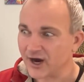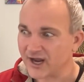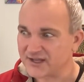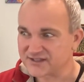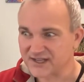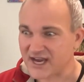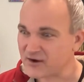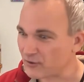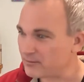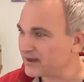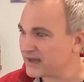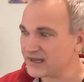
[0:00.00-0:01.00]
it's like
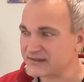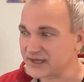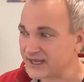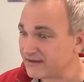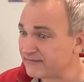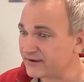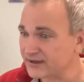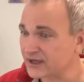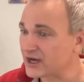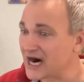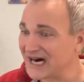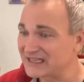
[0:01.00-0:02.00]
we're being given
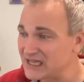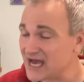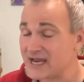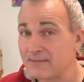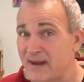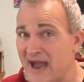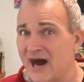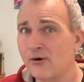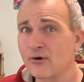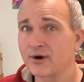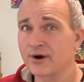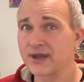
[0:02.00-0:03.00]
godlike
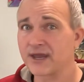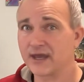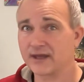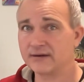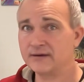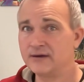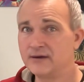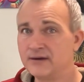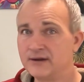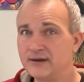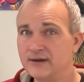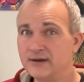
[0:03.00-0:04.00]
power again.
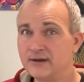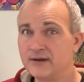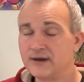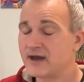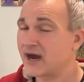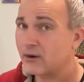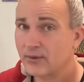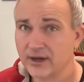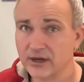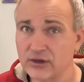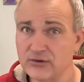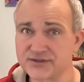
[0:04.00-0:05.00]
How are we
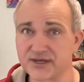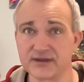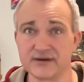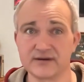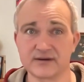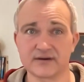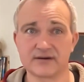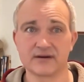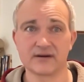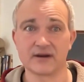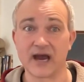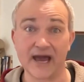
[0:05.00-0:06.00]
going to use it?
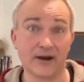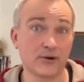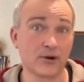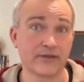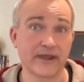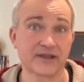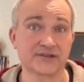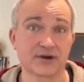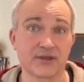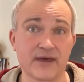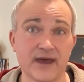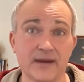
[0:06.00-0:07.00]
I don't know the answer
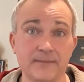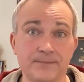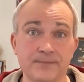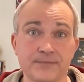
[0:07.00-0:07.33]
to that